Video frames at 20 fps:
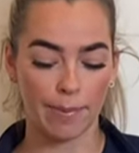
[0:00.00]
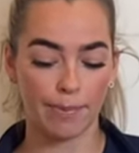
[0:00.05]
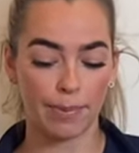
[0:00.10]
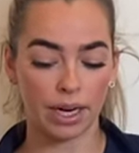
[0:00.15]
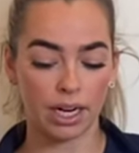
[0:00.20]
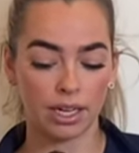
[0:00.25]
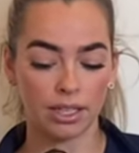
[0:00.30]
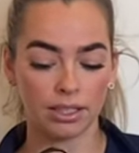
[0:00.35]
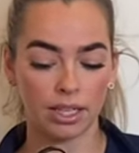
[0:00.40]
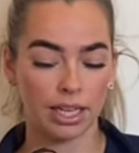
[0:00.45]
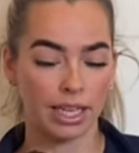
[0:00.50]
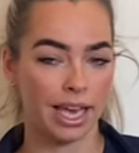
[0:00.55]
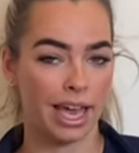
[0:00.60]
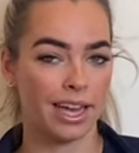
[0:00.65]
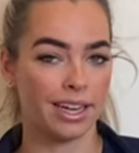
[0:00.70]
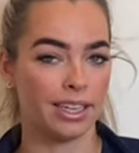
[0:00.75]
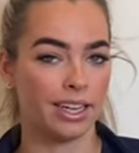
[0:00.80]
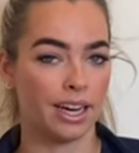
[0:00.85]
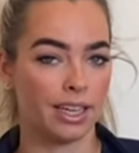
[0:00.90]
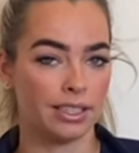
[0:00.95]
But
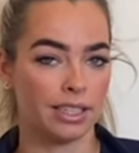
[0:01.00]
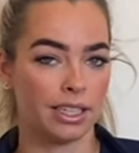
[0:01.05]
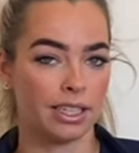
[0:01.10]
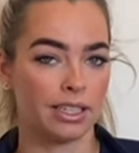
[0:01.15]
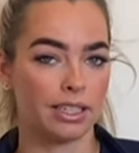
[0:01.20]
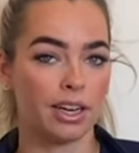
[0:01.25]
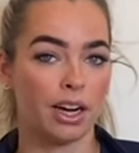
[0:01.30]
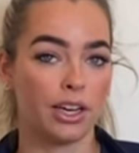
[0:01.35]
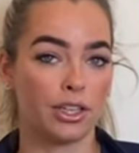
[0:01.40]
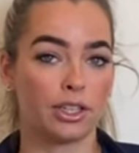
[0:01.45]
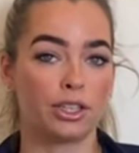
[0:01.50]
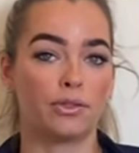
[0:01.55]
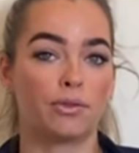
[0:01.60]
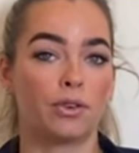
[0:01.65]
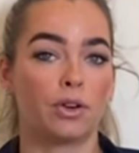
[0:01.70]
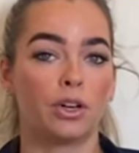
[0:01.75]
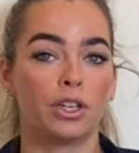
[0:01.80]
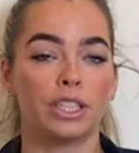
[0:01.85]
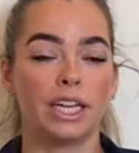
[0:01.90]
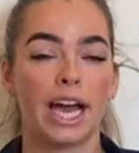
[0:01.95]
again, I think I could have
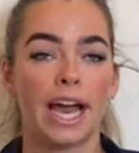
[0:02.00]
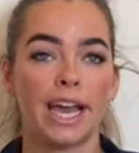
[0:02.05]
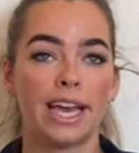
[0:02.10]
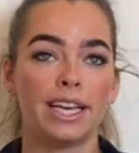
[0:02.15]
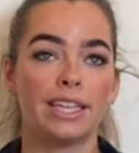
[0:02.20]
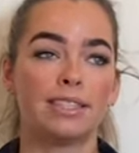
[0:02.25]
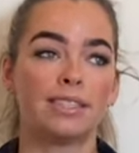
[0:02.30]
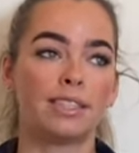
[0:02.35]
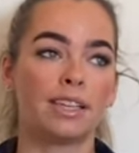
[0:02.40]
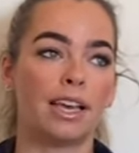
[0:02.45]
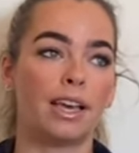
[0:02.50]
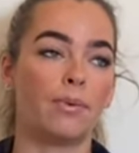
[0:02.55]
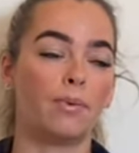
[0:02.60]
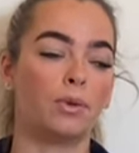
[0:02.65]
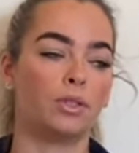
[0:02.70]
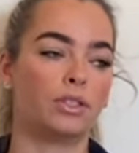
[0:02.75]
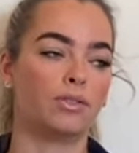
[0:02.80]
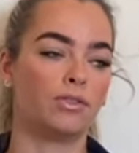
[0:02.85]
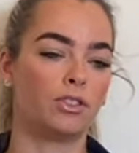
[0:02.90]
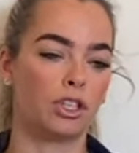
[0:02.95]
got an 8, it would
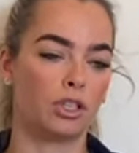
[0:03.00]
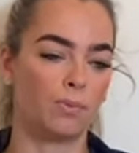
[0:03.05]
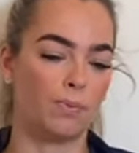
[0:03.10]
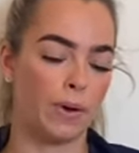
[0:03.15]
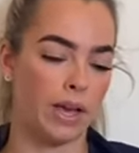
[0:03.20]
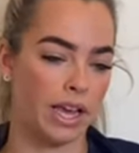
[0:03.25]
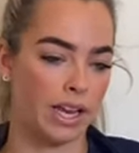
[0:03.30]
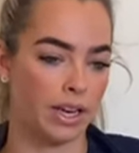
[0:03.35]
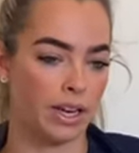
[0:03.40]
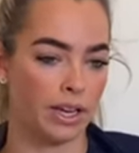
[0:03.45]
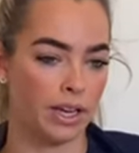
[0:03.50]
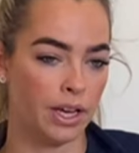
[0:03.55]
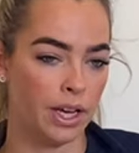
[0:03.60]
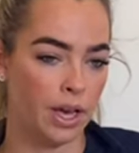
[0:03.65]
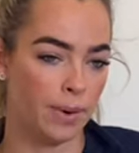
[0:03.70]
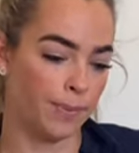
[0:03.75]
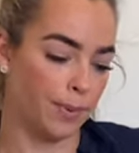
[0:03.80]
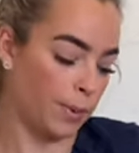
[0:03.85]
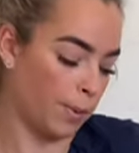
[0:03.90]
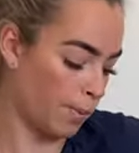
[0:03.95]
have just been
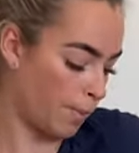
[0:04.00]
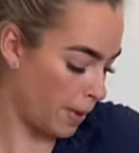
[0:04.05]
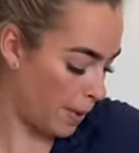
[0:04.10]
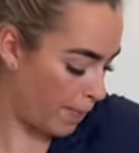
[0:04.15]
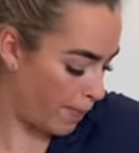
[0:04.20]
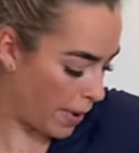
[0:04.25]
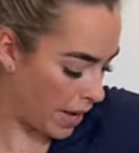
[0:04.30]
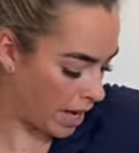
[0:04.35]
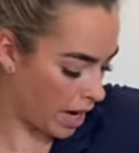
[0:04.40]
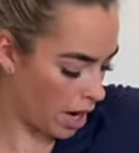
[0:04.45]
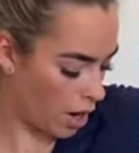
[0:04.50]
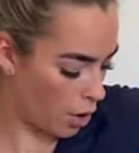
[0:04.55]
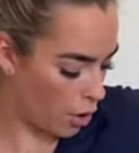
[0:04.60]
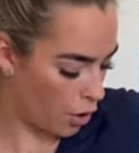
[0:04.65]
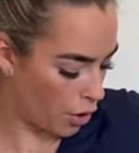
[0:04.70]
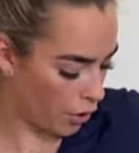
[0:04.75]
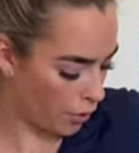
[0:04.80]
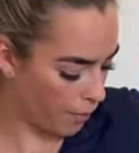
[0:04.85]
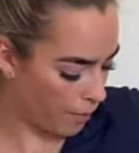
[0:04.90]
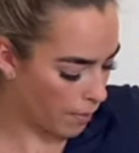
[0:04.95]
probably bigger
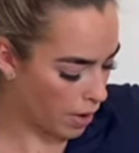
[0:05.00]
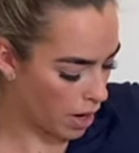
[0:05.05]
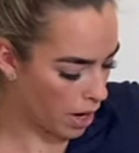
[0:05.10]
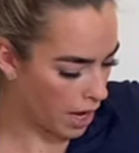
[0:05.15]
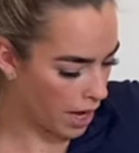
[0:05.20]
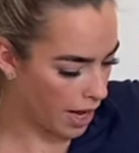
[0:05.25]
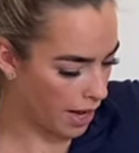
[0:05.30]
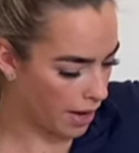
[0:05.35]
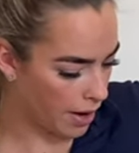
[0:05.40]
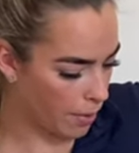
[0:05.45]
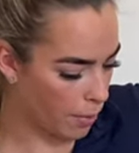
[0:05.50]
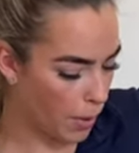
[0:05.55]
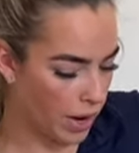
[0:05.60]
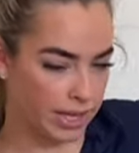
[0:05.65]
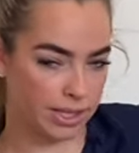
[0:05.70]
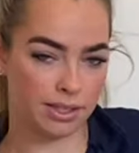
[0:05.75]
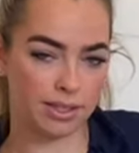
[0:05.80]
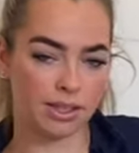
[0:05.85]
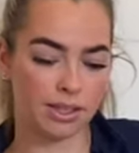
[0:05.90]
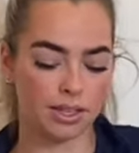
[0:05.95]
on my
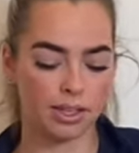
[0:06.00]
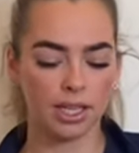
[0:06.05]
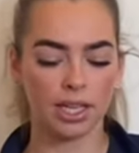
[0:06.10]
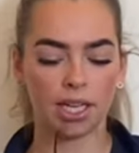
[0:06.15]
waist.